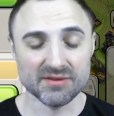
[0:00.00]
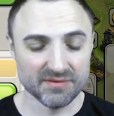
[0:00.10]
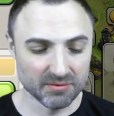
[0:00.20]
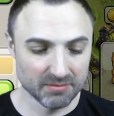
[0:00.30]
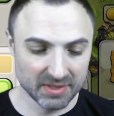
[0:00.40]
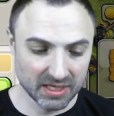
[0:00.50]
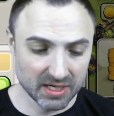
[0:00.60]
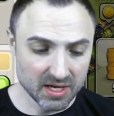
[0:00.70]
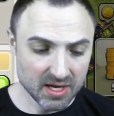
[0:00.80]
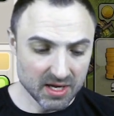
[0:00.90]
for
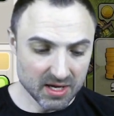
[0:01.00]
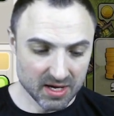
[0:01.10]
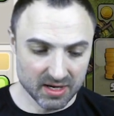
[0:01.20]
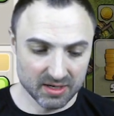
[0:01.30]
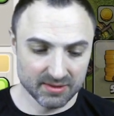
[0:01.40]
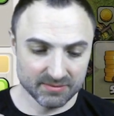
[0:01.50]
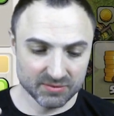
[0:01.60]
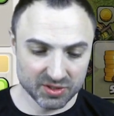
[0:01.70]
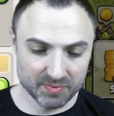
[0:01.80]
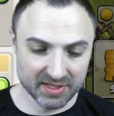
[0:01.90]
me.
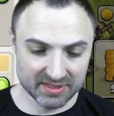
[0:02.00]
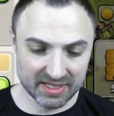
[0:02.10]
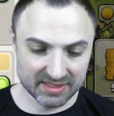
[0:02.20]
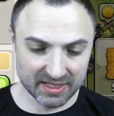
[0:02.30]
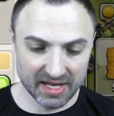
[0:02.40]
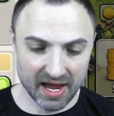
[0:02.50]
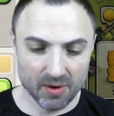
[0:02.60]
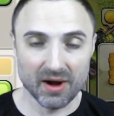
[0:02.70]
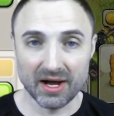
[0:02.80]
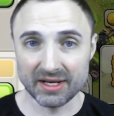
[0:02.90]
Just because that's kind of
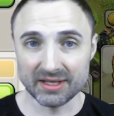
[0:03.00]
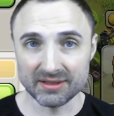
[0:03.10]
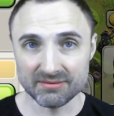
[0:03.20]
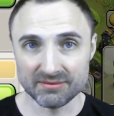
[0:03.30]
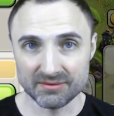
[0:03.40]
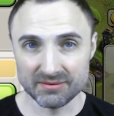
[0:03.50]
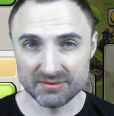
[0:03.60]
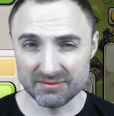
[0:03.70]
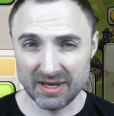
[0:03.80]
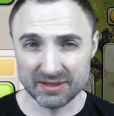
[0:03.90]
how I
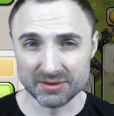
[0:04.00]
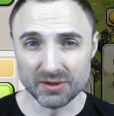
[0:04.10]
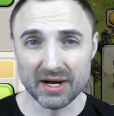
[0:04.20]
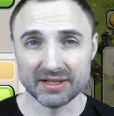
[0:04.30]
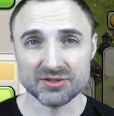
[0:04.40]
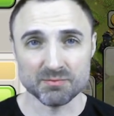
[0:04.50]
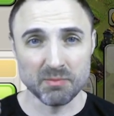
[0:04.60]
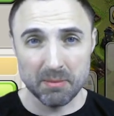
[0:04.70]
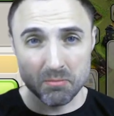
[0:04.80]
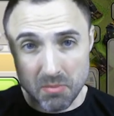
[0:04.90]
don't know,
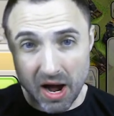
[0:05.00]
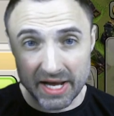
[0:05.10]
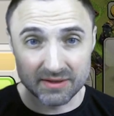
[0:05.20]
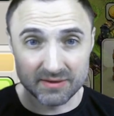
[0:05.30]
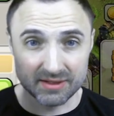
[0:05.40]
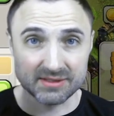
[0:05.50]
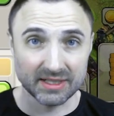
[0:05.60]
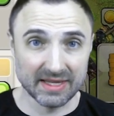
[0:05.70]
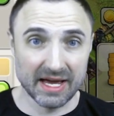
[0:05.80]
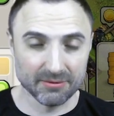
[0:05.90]
my mind thinks
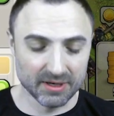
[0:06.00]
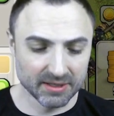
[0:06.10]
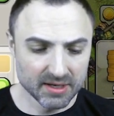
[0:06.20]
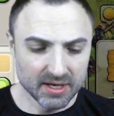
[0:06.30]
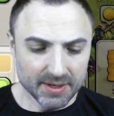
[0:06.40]
like that, right?